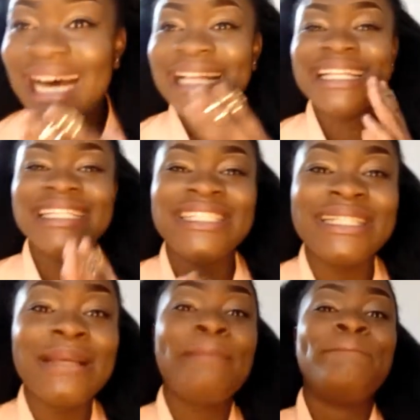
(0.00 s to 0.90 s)
I
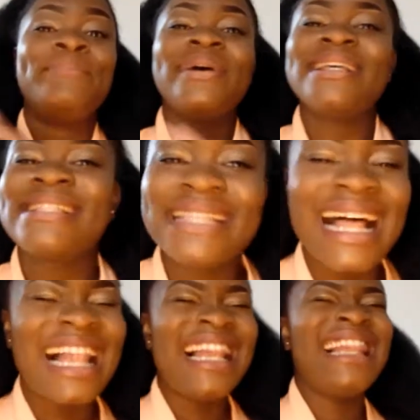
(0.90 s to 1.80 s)
literally burst
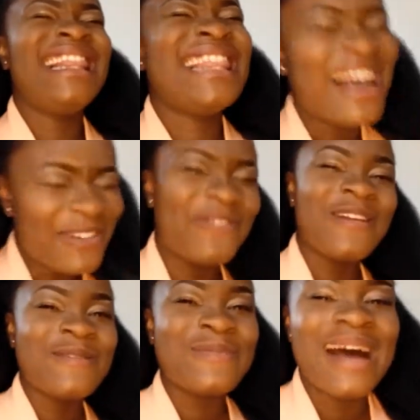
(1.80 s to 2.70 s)
out
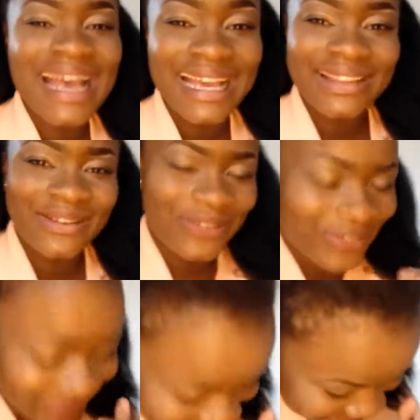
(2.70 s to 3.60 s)
laughing in my head off.